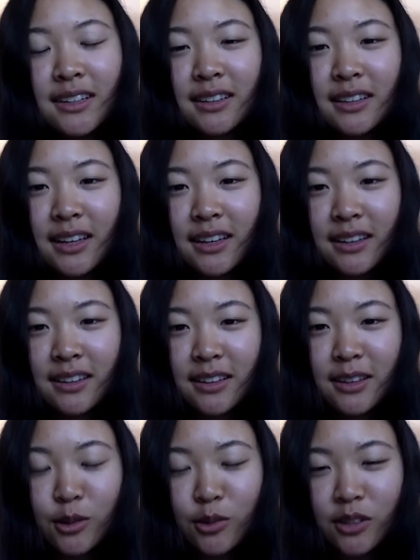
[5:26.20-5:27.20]
like
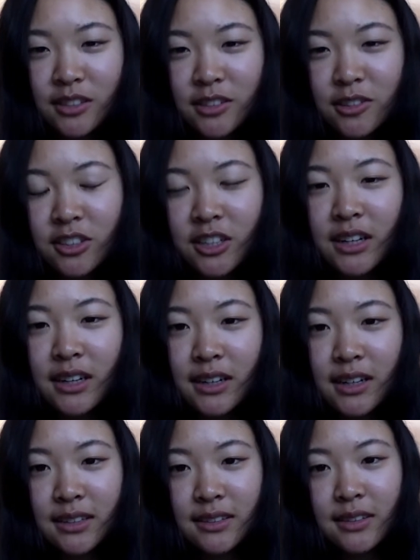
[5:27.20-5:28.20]
you are still shining
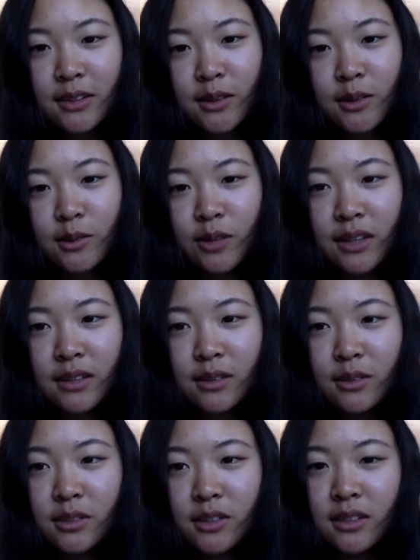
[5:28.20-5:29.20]
Christ in your own way.
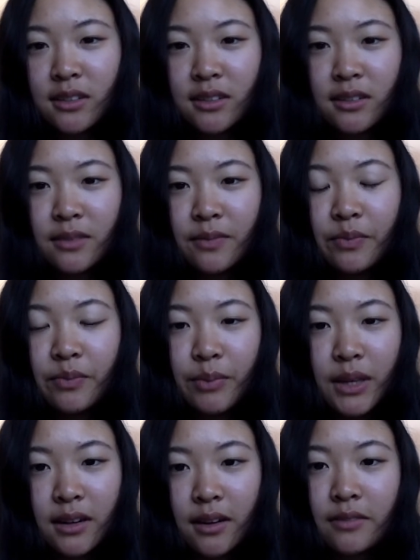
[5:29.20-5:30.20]
So just
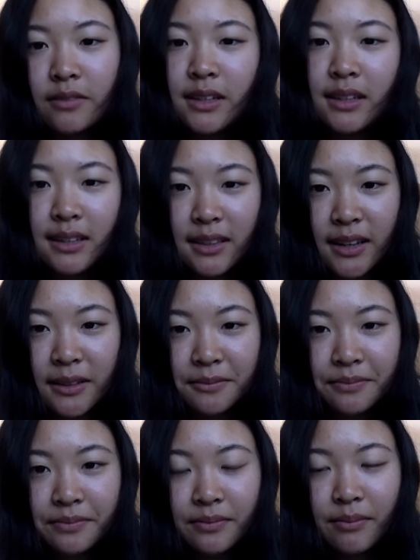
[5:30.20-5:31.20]
be confident in that
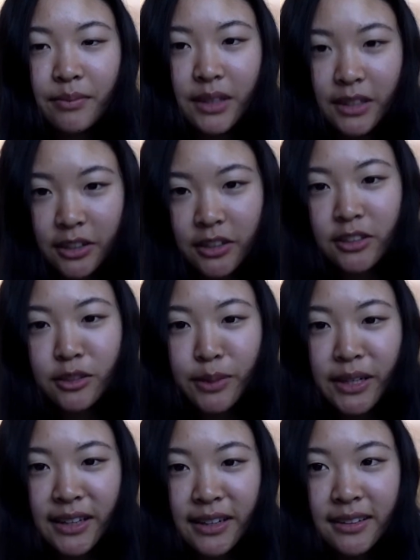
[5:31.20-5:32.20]
and be encouraged
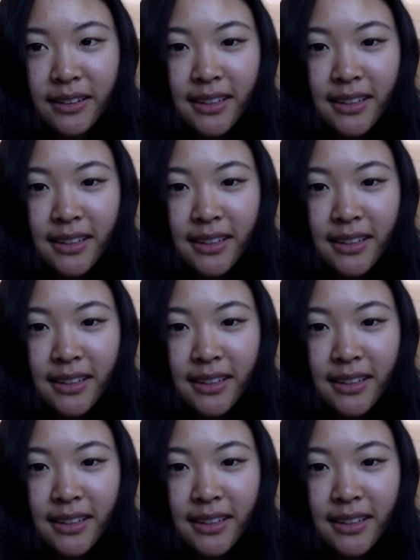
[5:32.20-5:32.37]
by that.